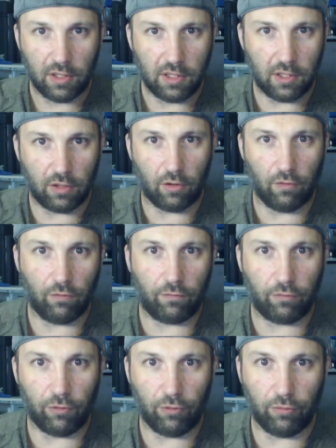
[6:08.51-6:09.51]
you know,
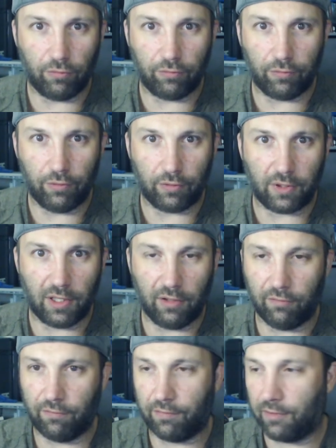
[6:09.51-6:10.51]
full kind
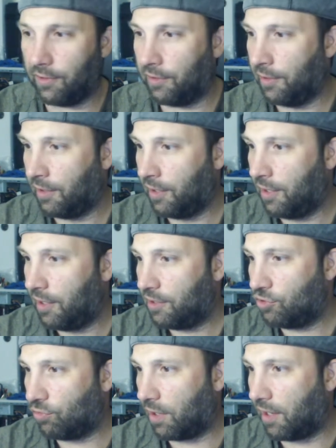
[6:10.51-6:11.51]
of
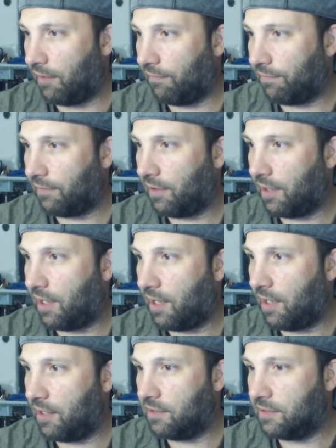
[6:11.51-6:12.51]
drive,
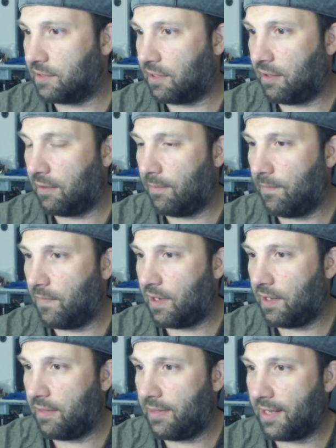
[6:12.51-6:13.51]
and
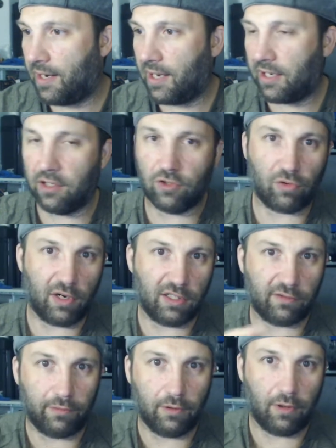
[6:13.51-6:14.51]
then I can
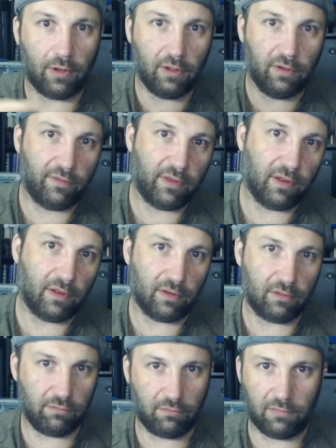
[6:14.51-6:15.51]
transfer all of the,